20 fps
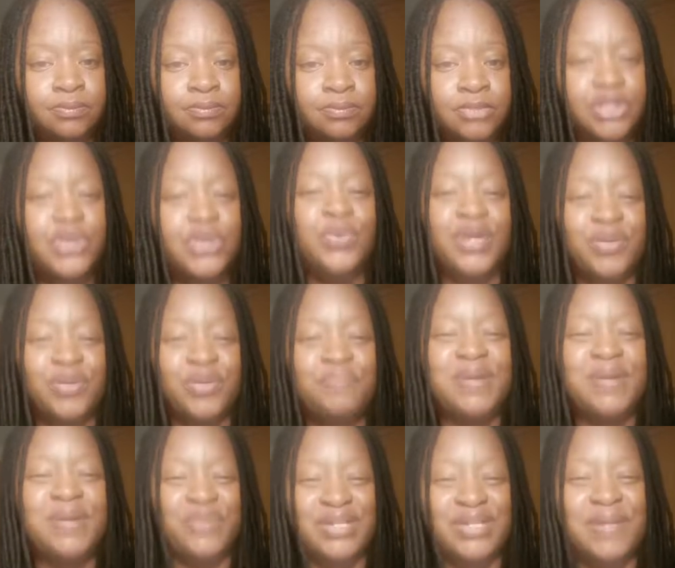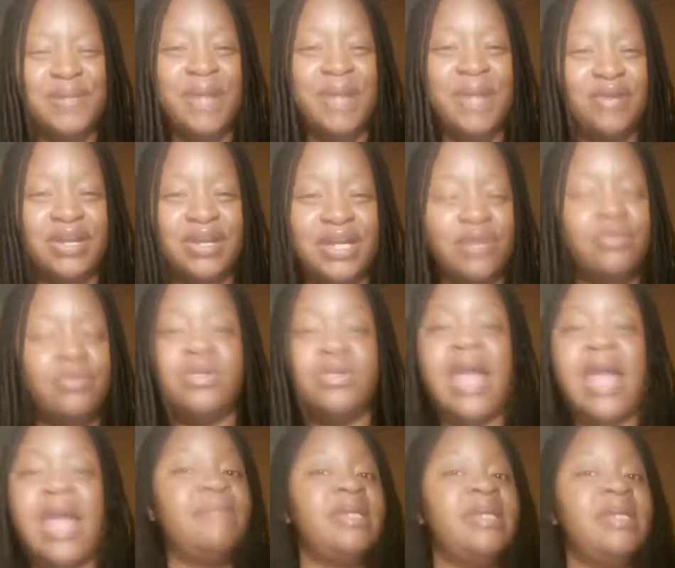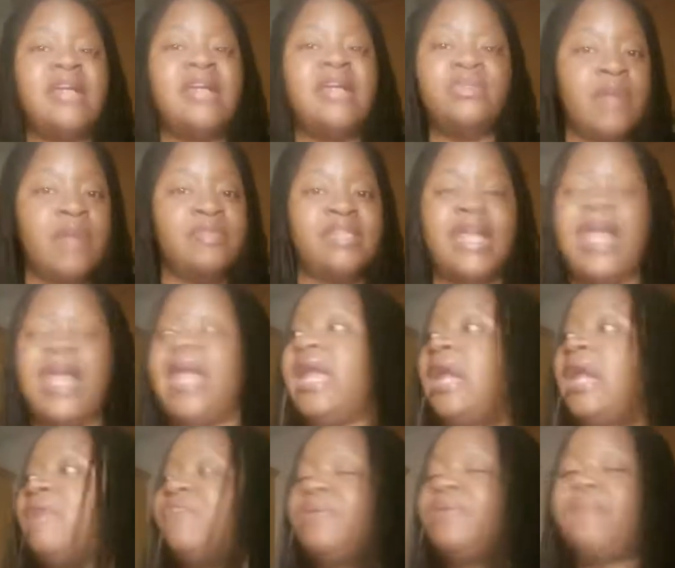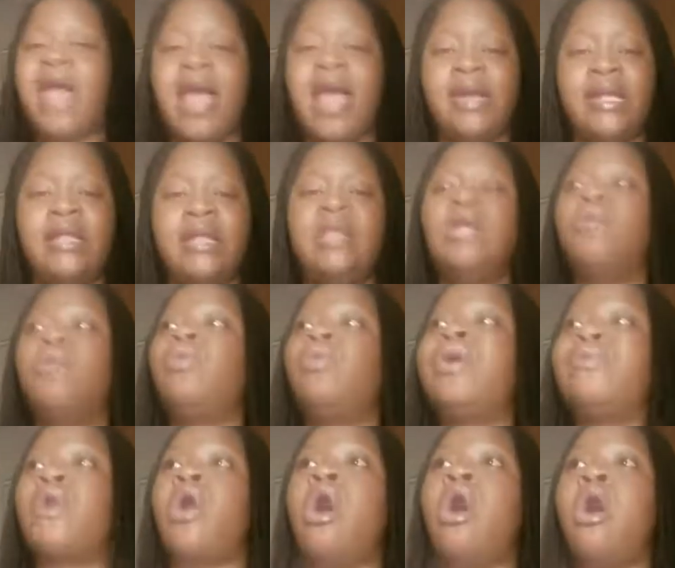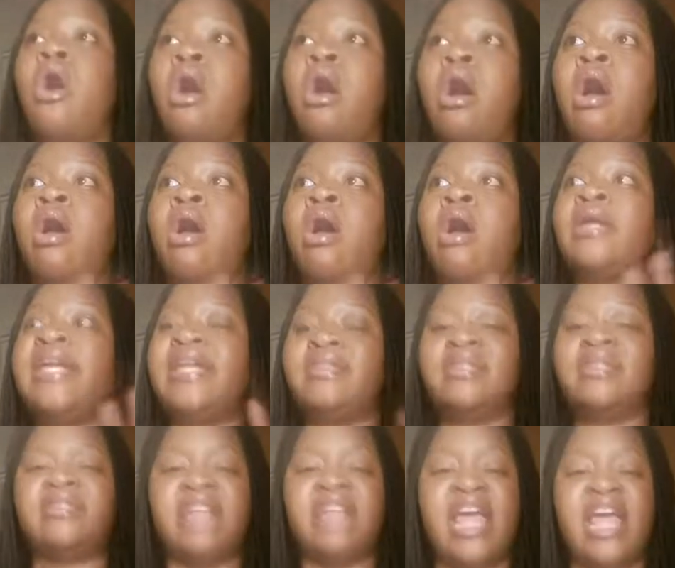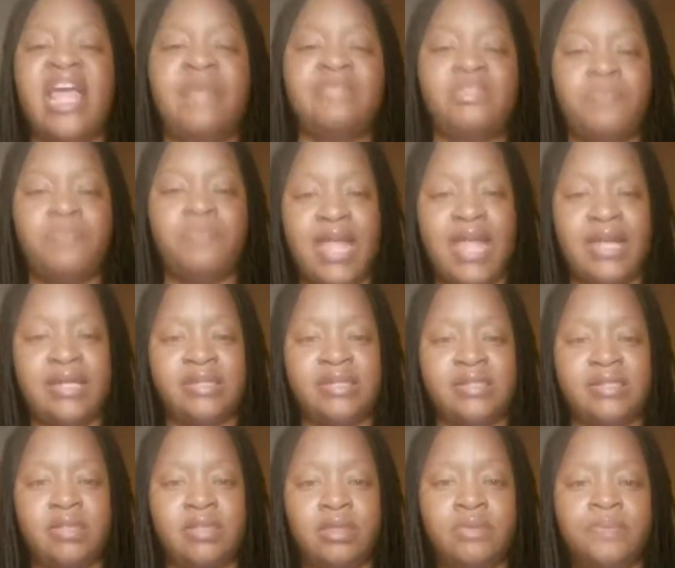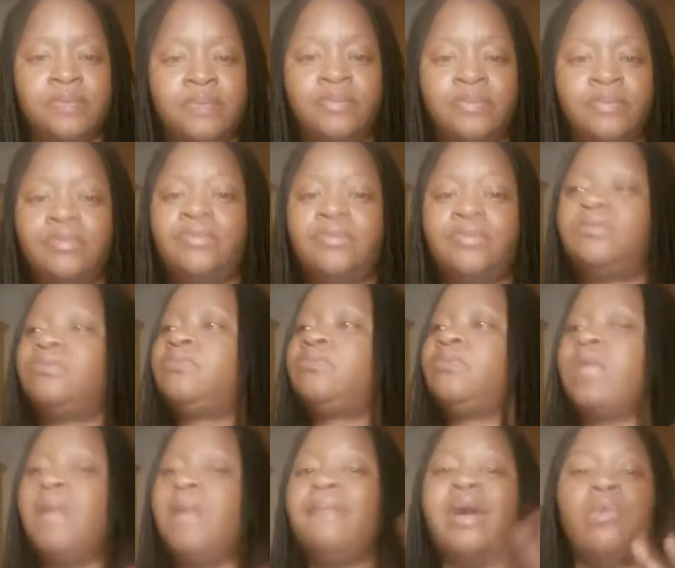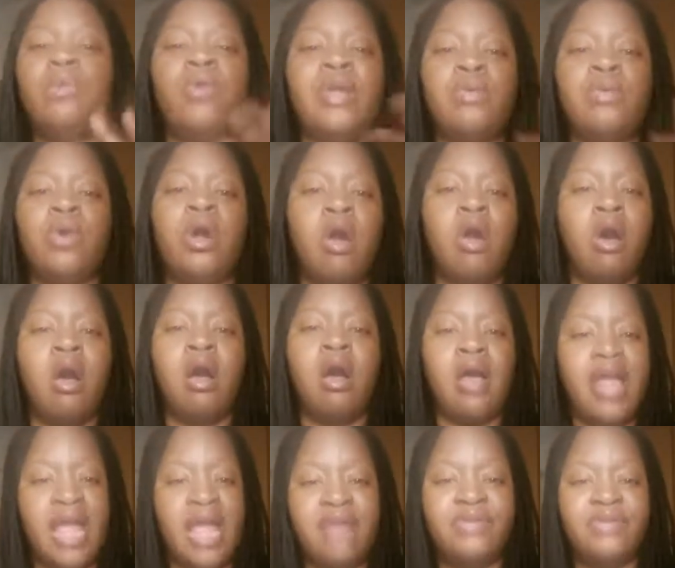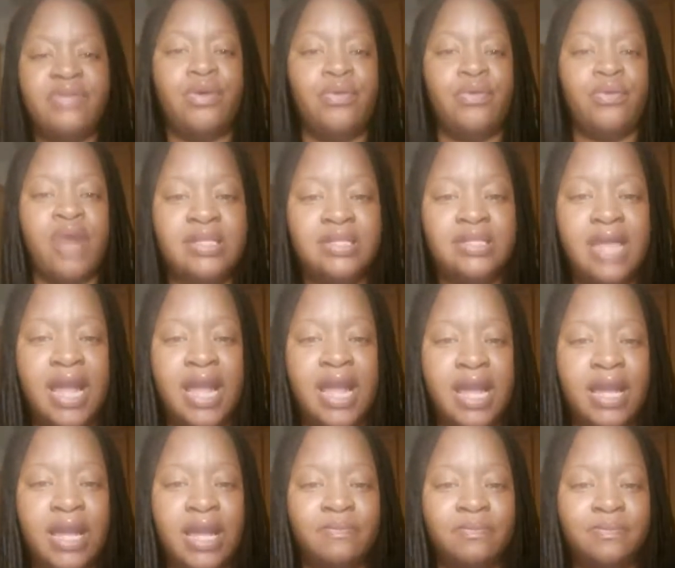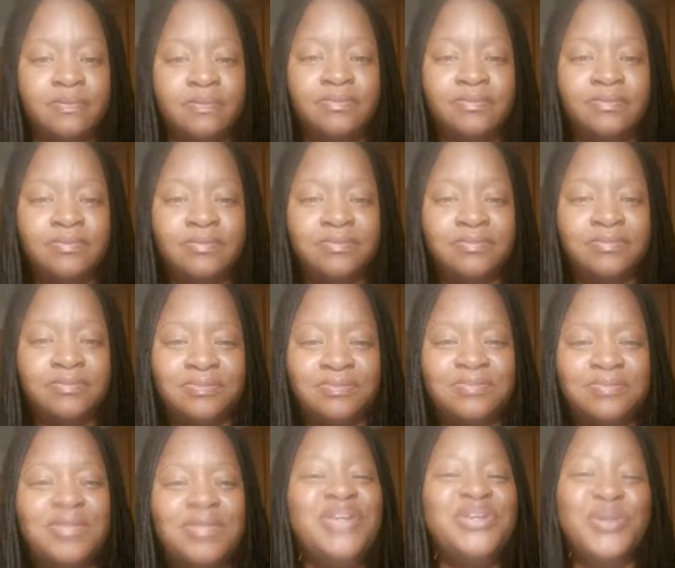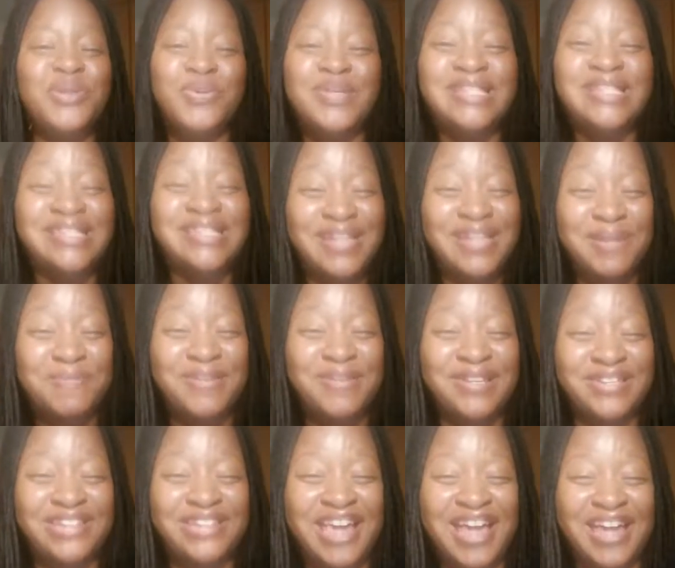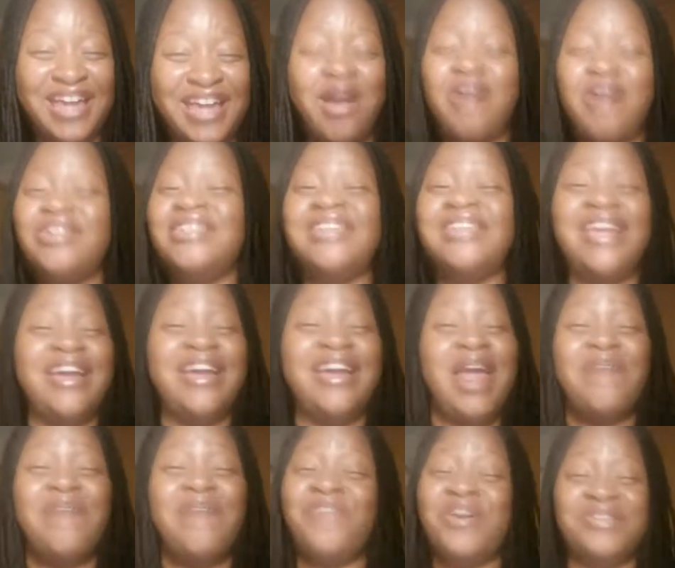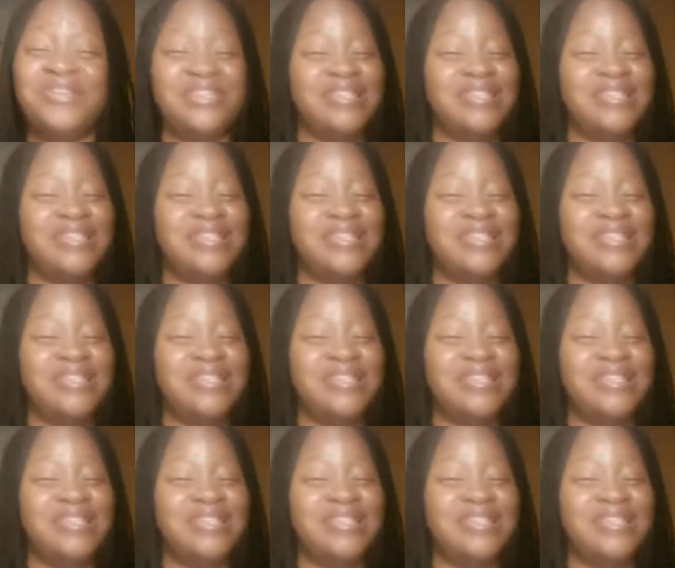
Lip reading: You would have been with the balcony crew. I mean, that's what I'm saying. Everybody, we were all in the same space, but we were all having a great time. You was sleep cliche. Yeah, that first